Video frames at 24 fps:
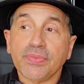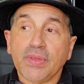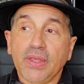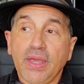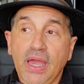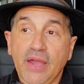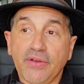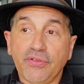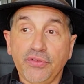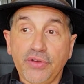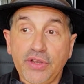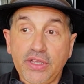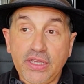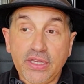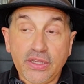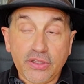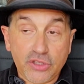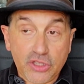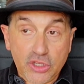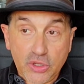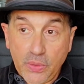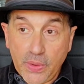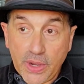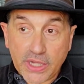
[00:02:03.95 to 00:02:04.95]
Every
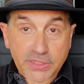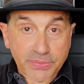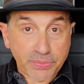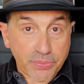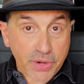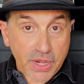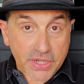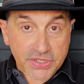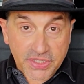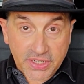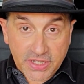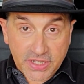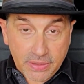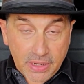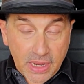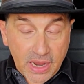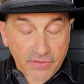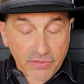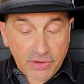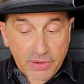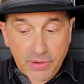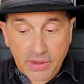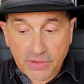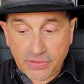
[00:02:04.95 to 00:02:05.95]
U.S. president,
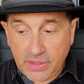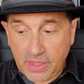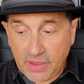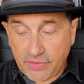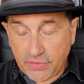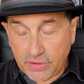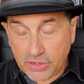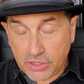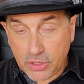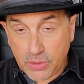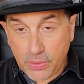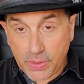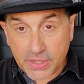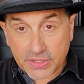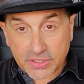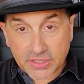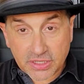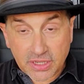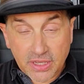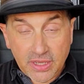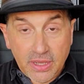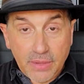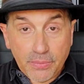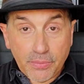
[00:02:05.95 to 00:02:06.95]
every U.S.